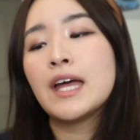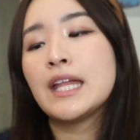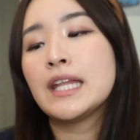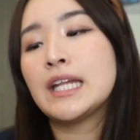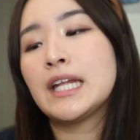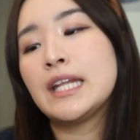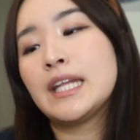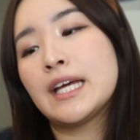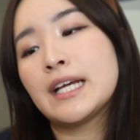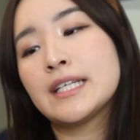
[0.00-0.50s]

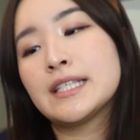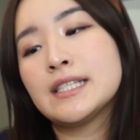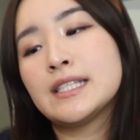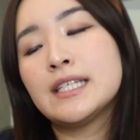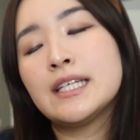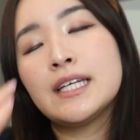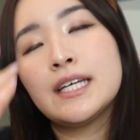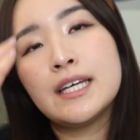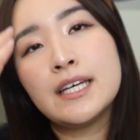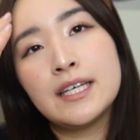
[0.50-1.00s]
The next
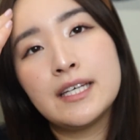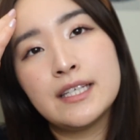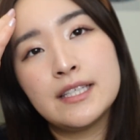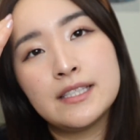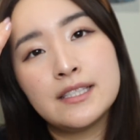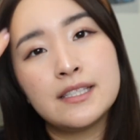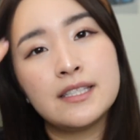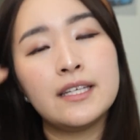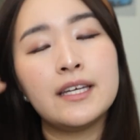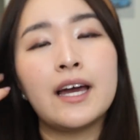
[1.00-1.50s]
thing
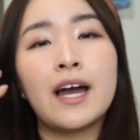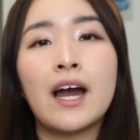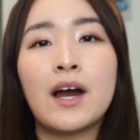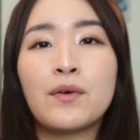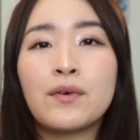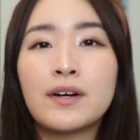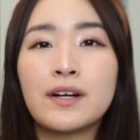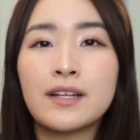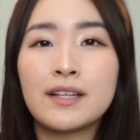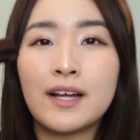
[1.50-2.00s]
is the
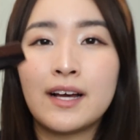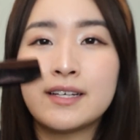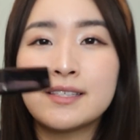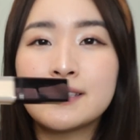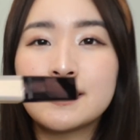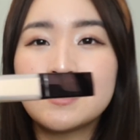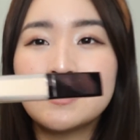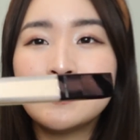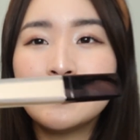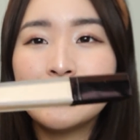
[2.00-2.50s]
Hourglass
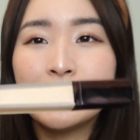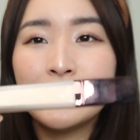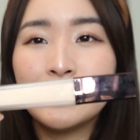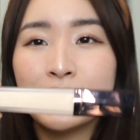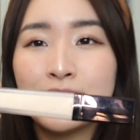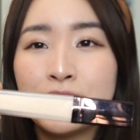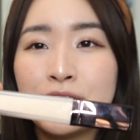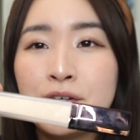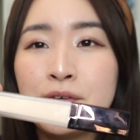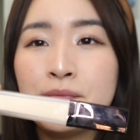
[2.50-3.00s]

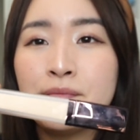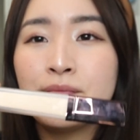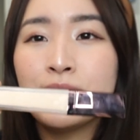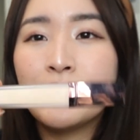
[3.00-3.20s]
Concealer.